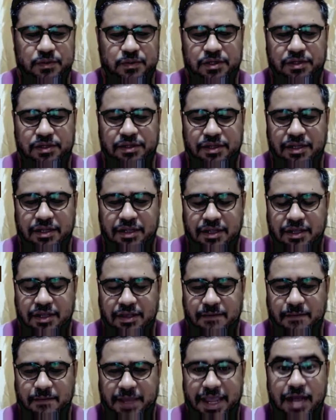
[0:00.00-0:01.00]
world,
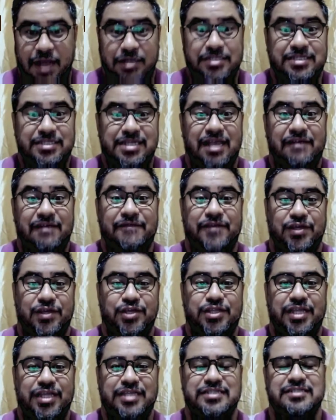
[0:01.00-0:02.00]
by our
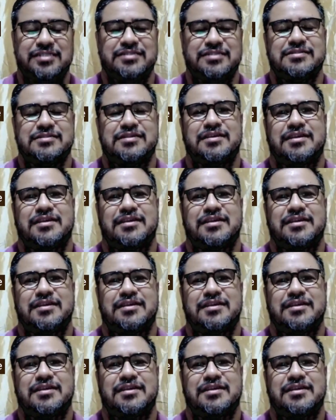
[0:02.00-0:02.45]
selfishness.